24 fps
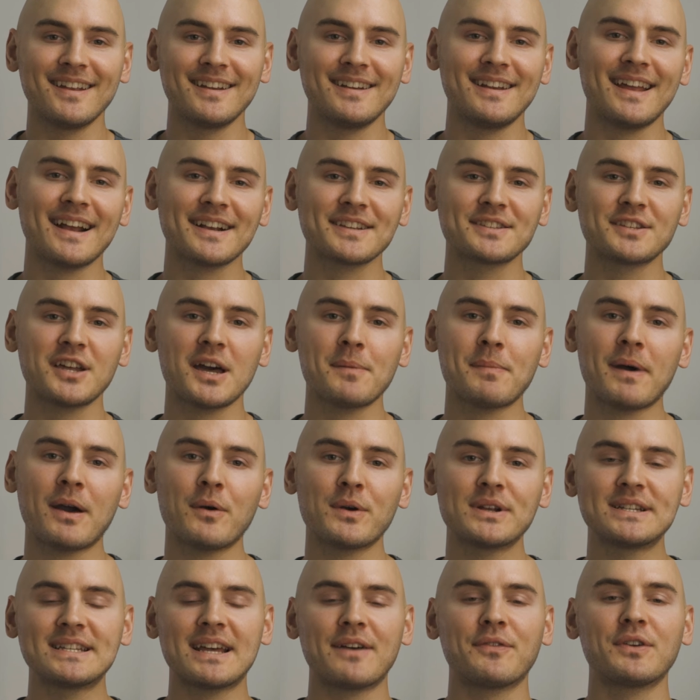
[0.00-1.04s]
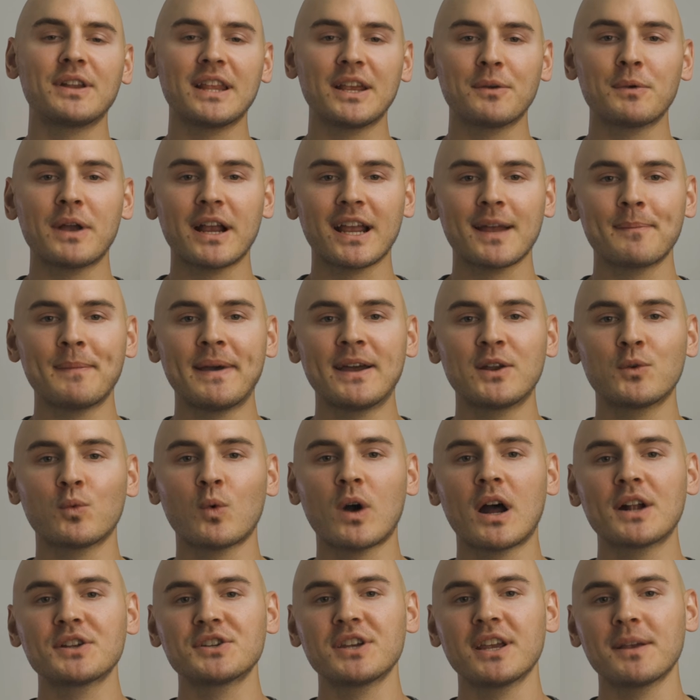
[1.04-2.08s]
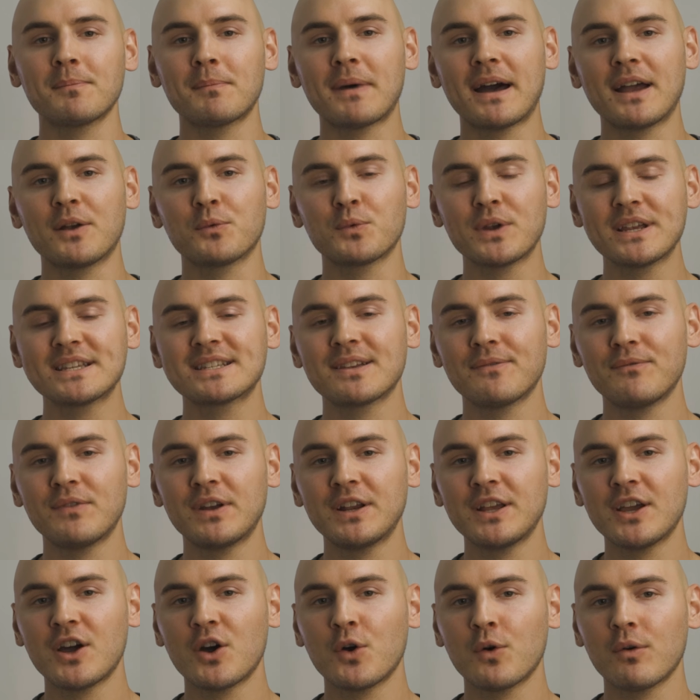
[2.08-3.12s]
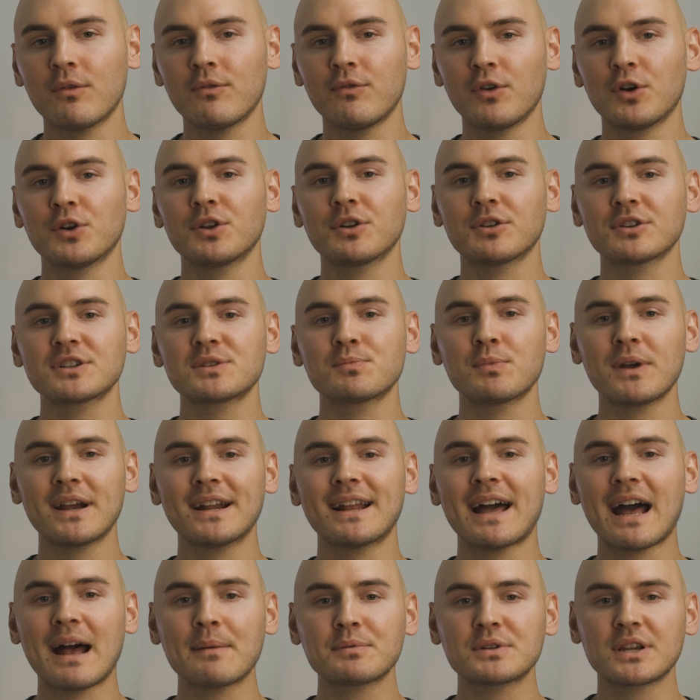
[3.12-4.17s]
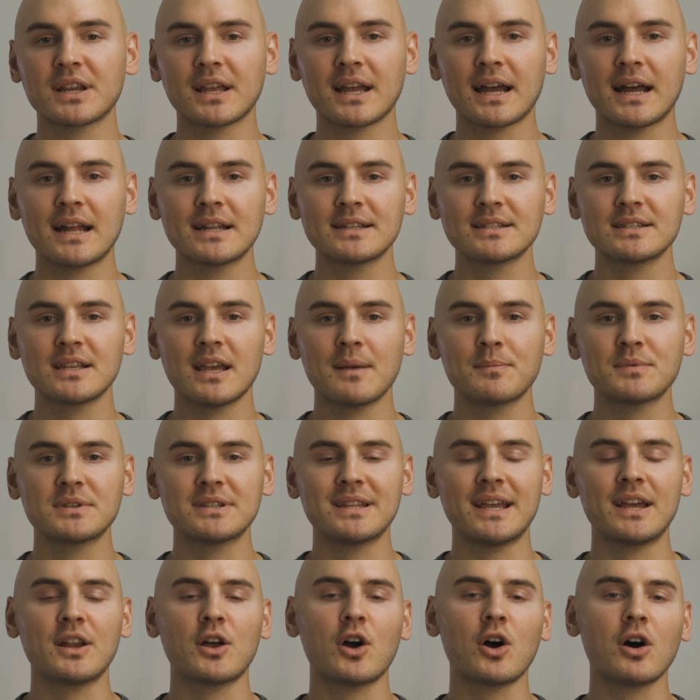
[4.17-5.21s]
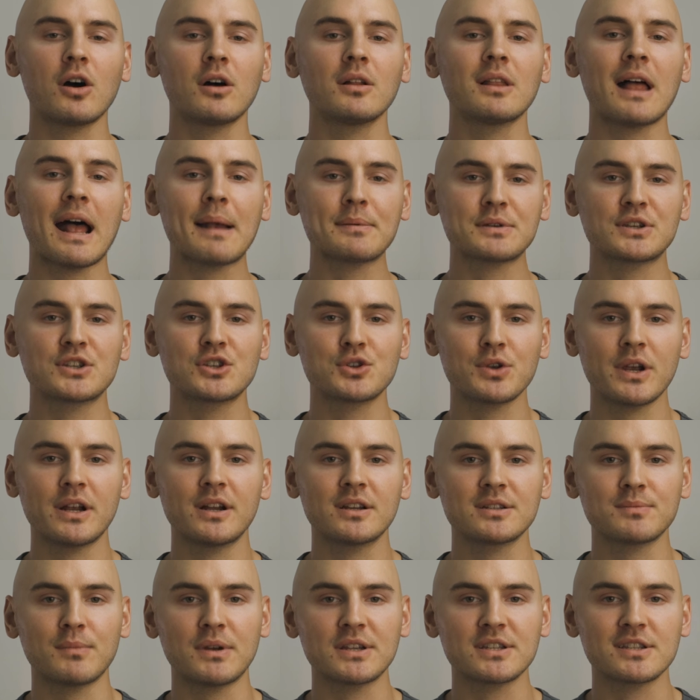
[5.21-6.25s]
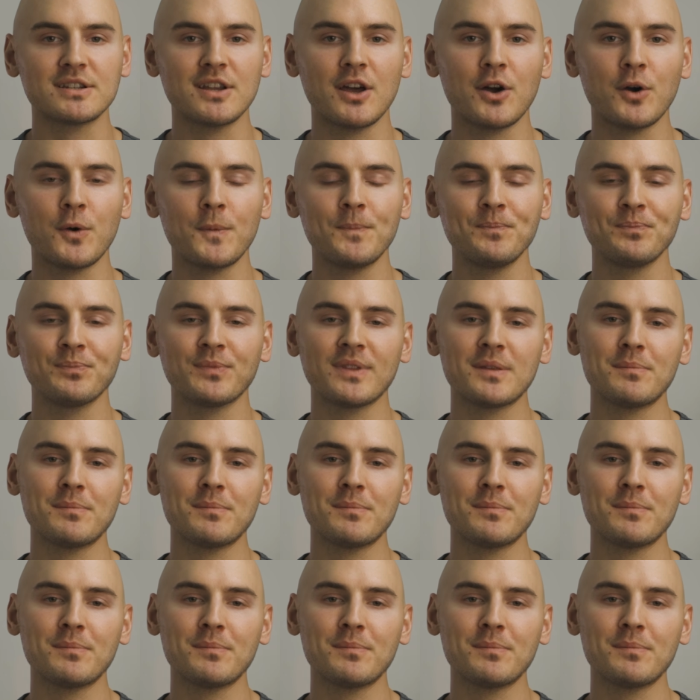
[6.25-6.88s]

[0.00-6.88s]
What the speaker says: Next up, I would definitely recommend watching my recent video, Vertical Spread Option Concepts That All Options Traders Must Know,